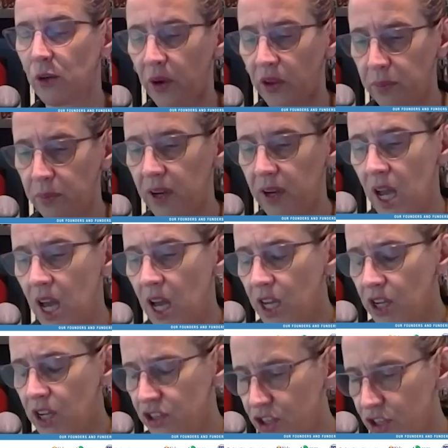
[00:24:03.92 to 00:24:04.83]
with but
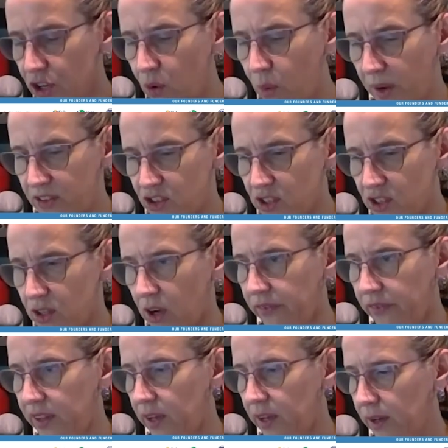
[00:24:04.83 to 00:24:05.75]
to your question
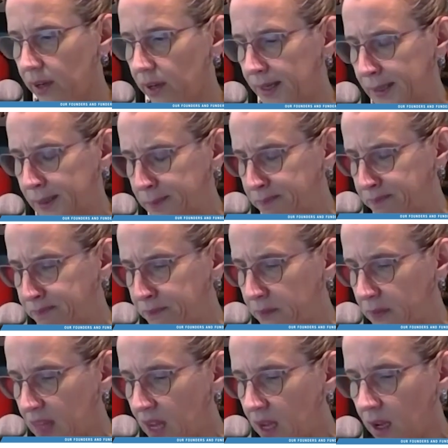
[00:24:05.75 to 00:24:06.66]
on the um,
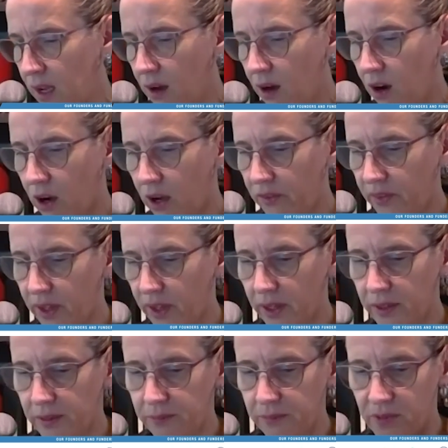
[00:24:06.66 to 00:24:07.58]
on
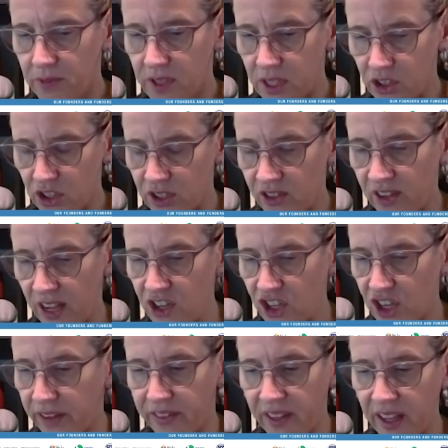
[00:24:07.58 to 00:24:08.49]
the
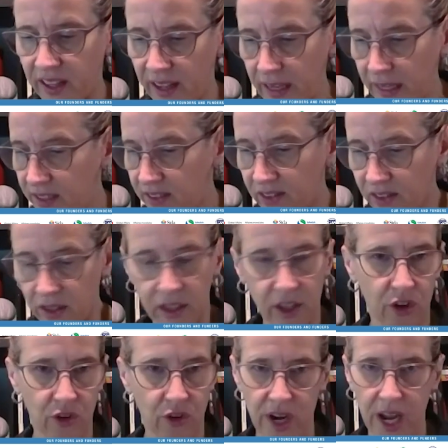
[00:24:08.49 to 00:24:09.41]
digitization, I think it is going to
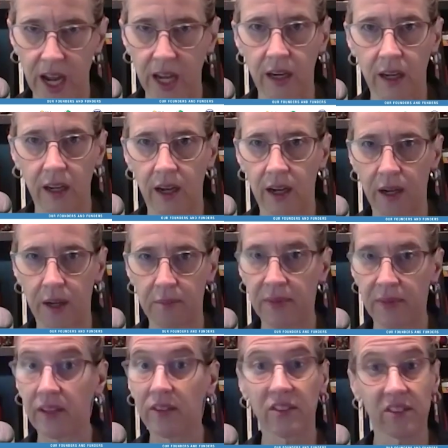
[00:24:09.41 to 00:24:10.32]
create, um,
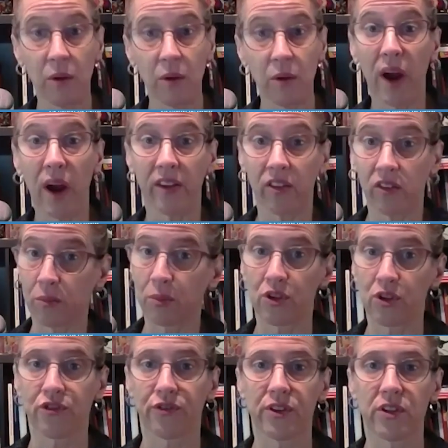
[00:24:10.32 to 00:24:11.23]
in some ways, a
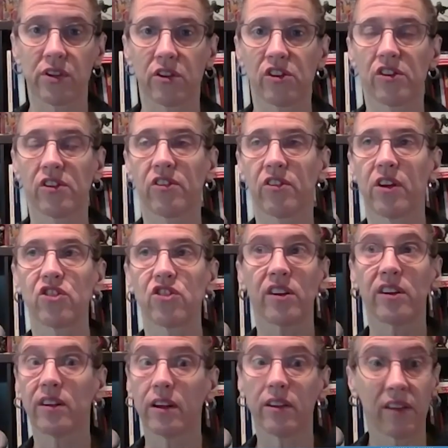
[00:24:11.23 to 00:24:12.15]
push for
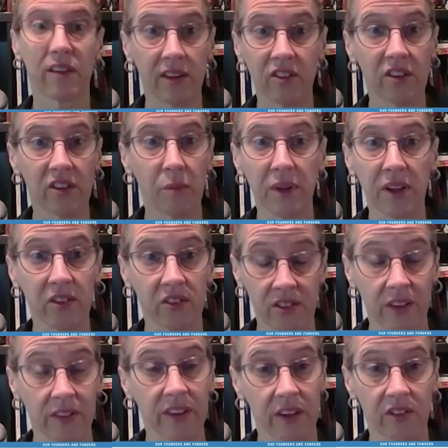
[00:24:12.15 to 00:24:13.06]
digitization, and in some places,
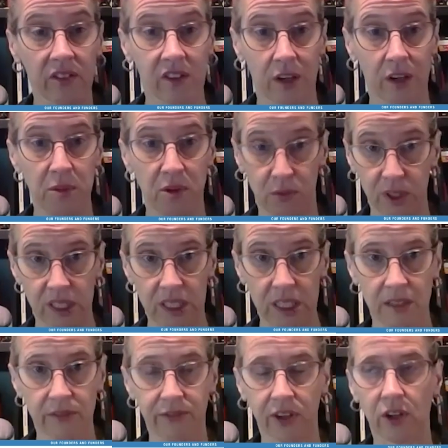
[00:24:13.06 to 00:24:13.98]
I think it's going to be really
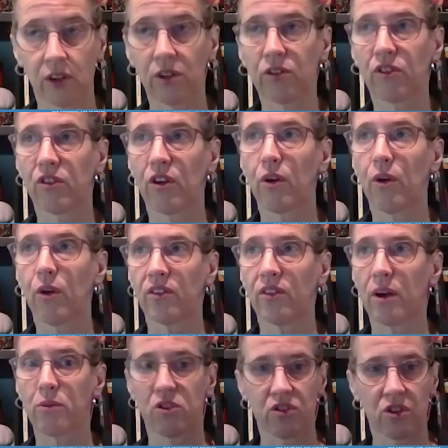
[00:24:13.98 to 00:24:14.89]
difficult. So, as
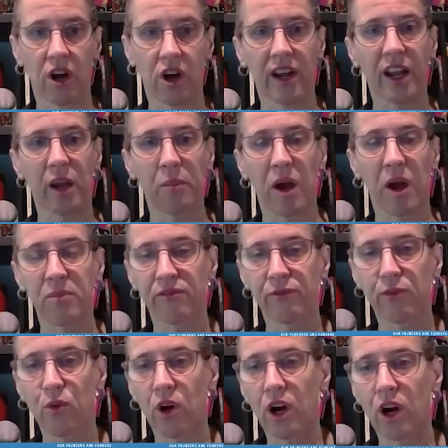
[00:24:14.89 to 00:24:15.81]
I was talking about
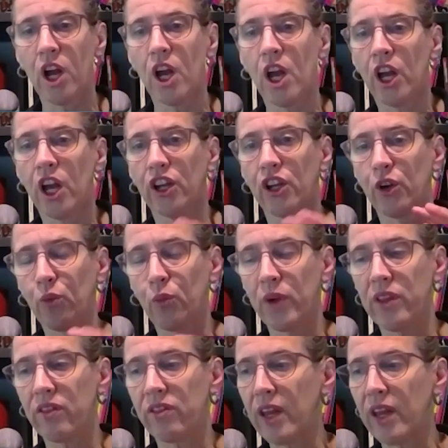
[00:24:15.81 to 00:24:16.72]
before, you know,
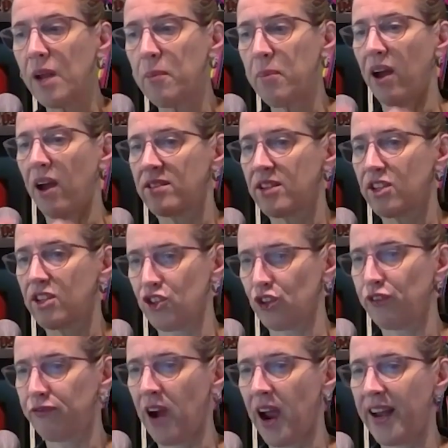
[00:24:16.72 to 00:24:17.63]
we think about
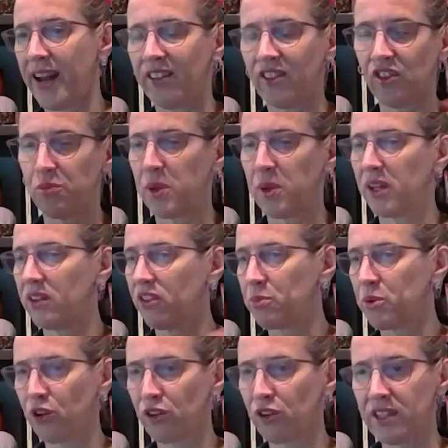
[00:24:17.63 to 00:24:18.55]
digital finance as being this
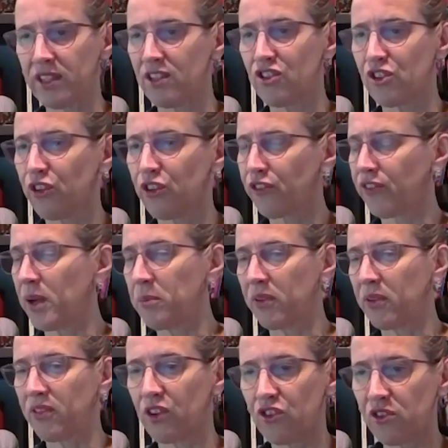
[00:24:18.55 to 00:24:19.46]
purely digital thing,
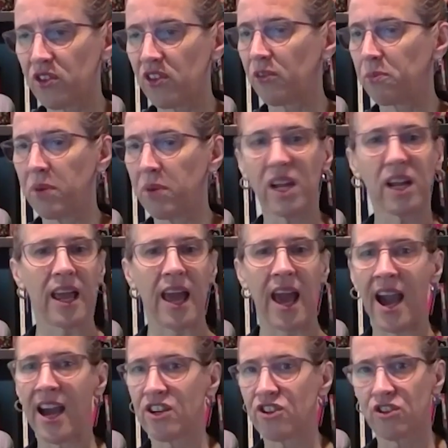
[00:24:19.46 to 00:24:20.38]
but there's this big
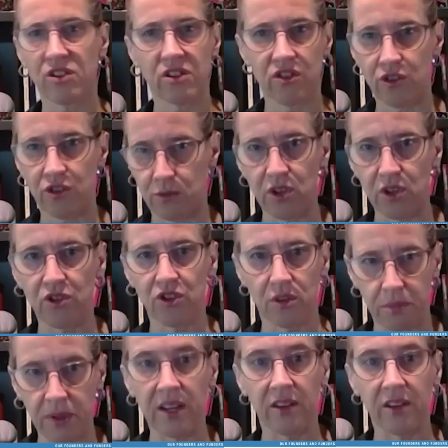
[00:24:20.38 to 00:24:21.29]
cash
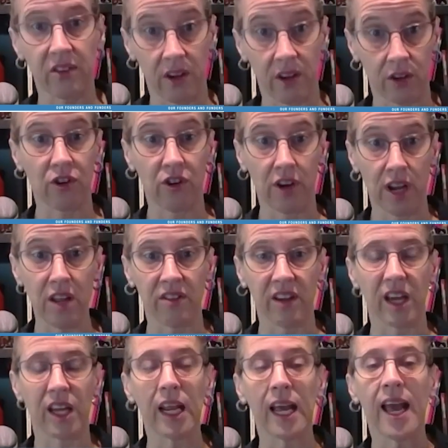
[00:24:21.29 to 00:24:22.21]
distribution piece underneath
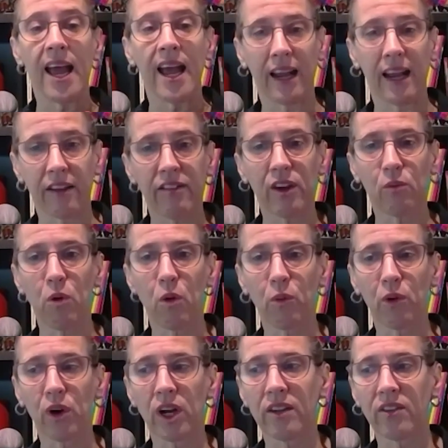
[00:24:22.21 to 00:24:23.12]
it. And I think what
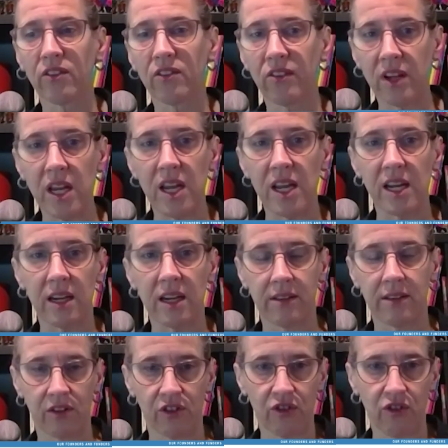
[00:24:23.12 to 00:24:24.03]
we're going to see in
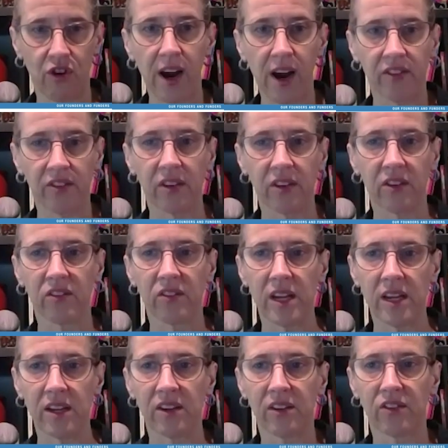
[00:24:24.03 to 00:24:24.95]
this crisis
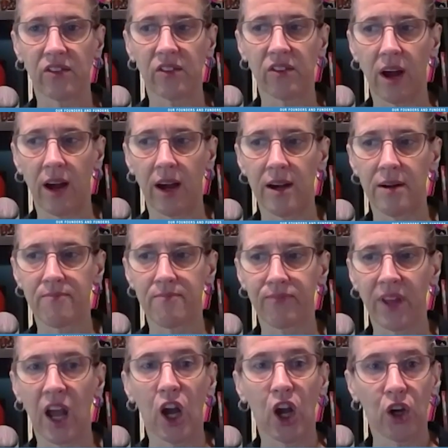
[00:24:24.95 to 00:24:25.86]
is um,
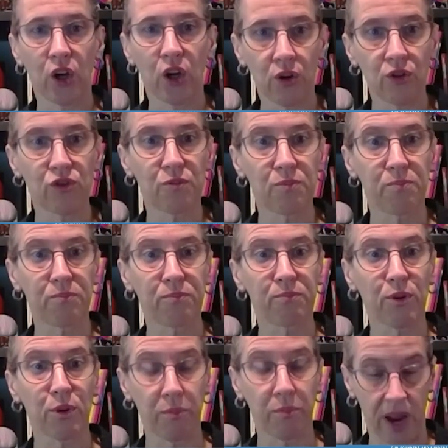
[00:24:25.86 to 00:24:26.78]
who's
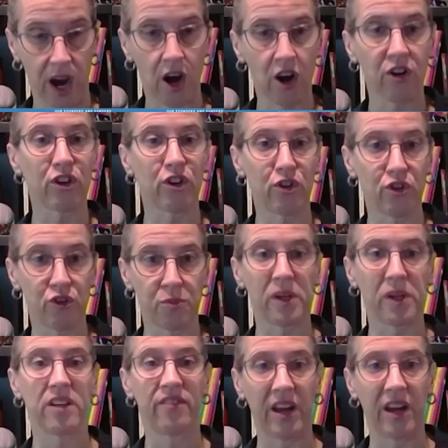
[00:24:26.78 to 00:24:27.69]
prepared and who's
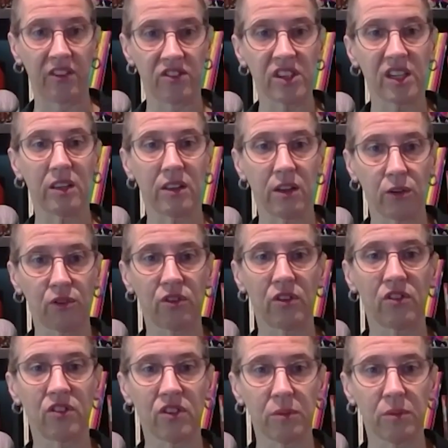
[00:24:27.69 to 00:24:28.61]
been investing in those
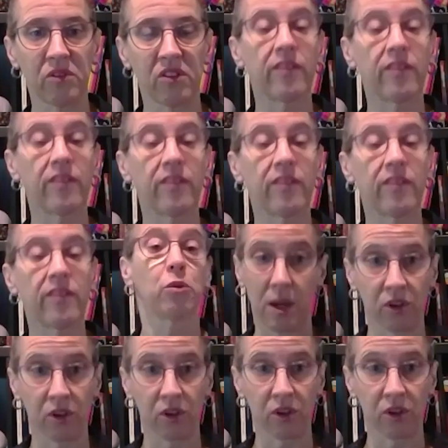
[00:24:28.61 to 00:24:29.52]
systems and they'll
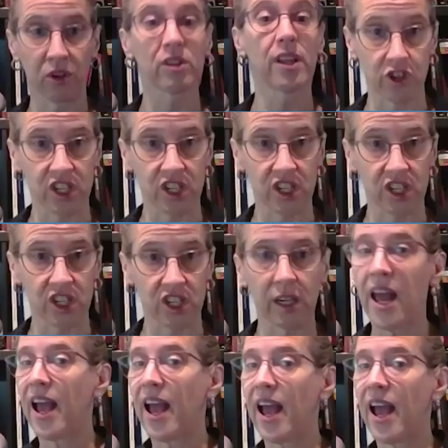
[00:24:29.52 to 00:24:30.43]
be able to leverage
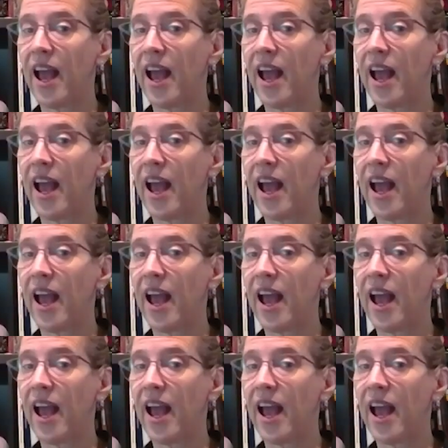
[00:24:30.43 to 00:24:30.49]
it